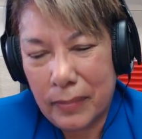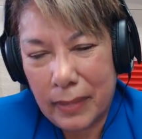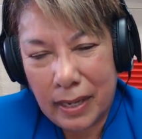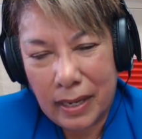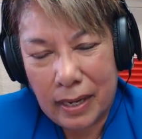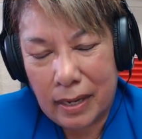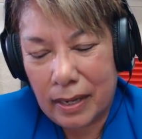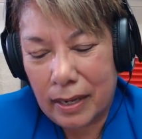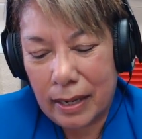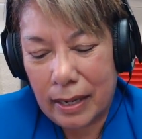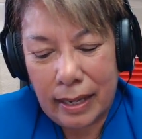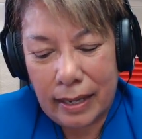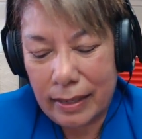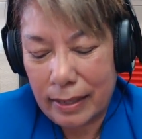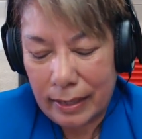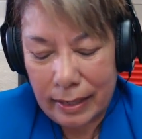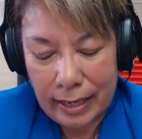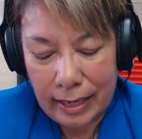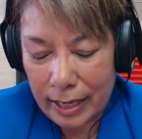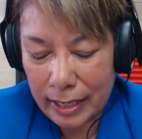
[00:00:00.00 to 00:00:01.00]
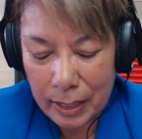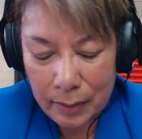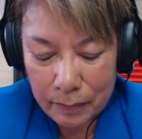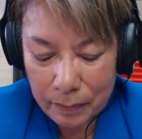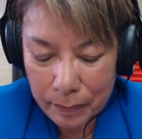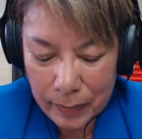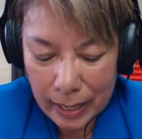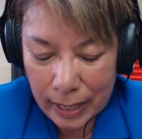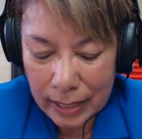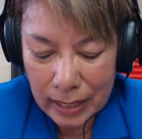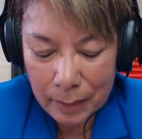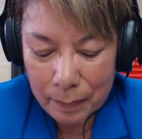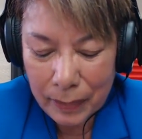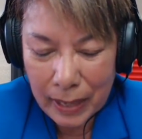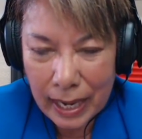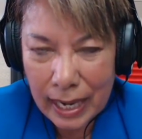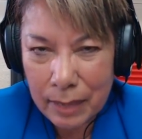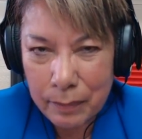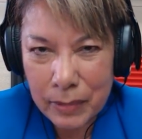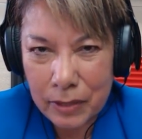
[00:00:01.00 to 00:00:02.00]
uh, uh, any, any
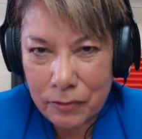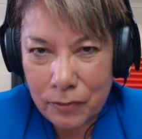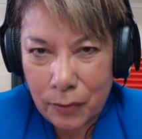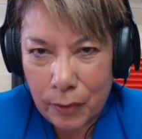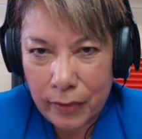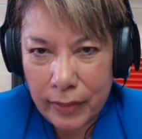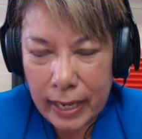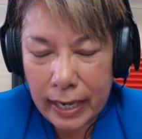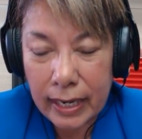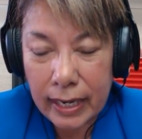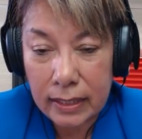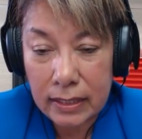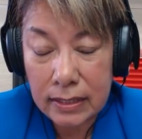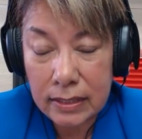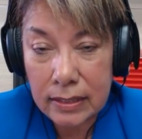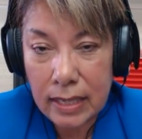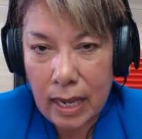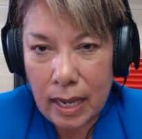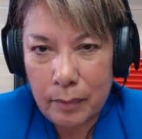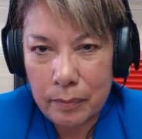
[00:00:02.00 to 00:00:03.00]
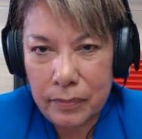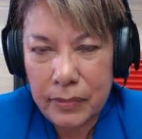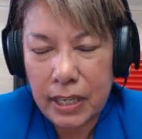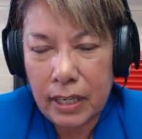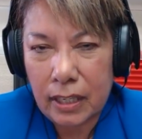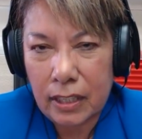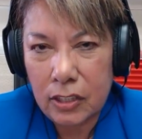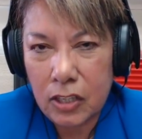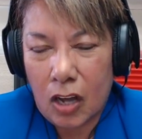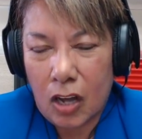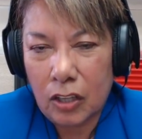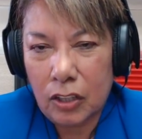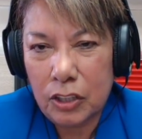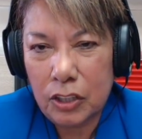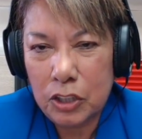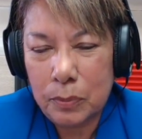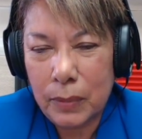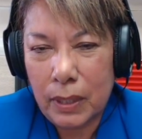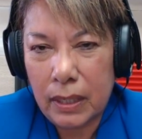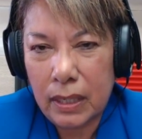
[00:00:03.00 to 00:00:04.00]
payment for that except the
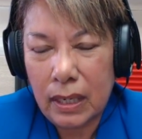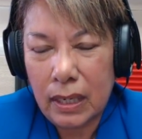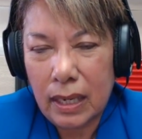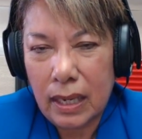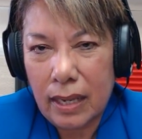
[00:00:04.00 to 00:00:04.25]
acknowledgement